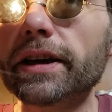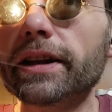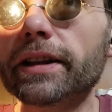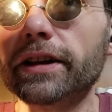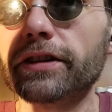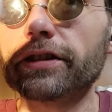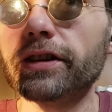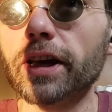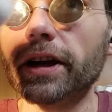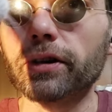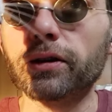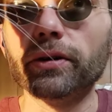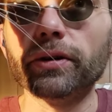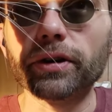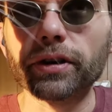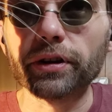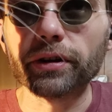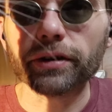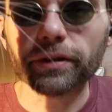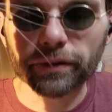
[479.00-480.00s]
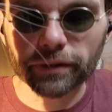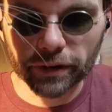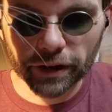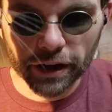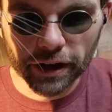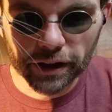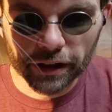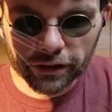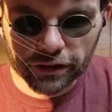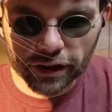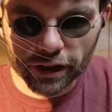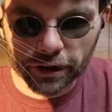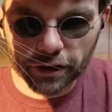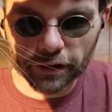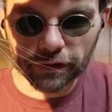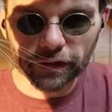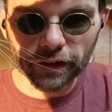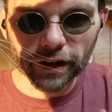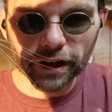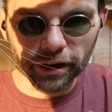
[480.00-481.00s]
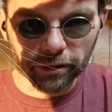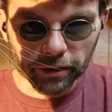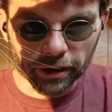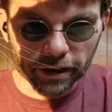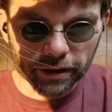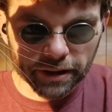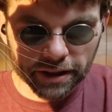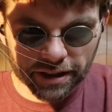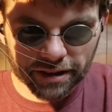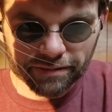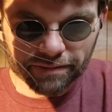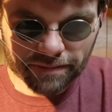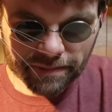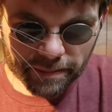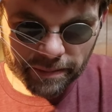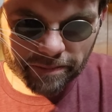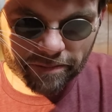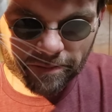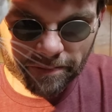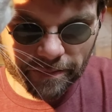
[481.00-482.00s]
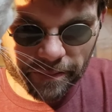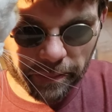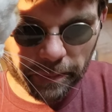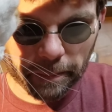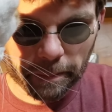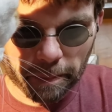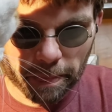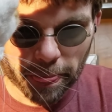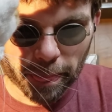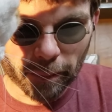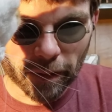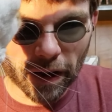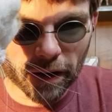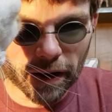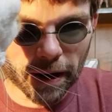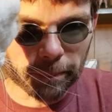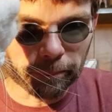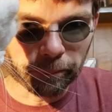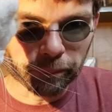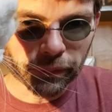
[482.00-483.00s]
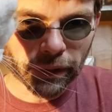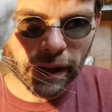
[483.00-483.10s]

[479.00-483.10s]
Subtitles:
That's not good. It's not good for anyone. All right.